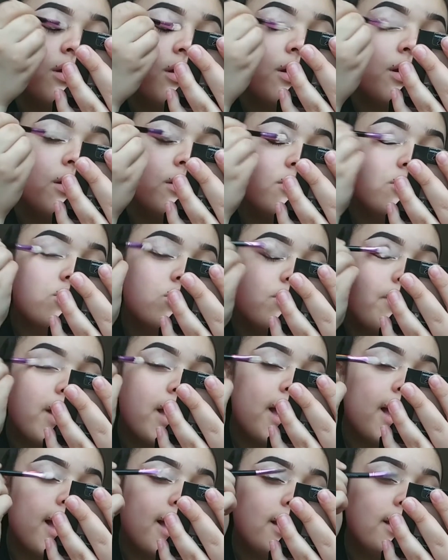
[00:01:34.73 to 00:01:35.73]
onto
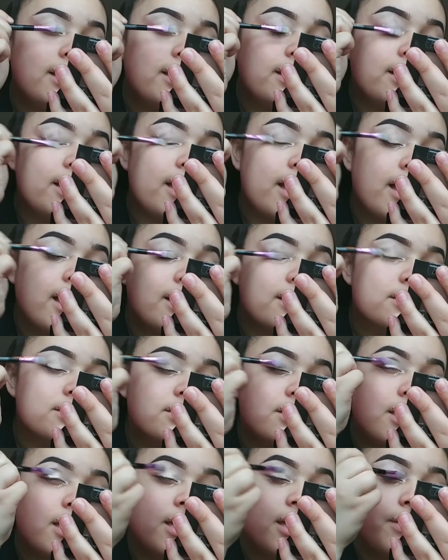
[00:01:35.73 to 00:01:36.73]
my eyelid
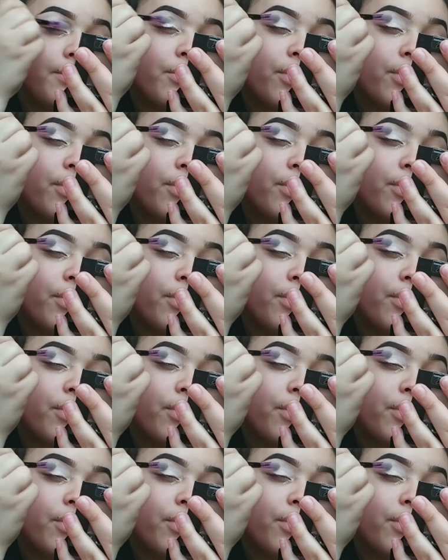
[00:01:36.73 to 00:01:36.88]
as a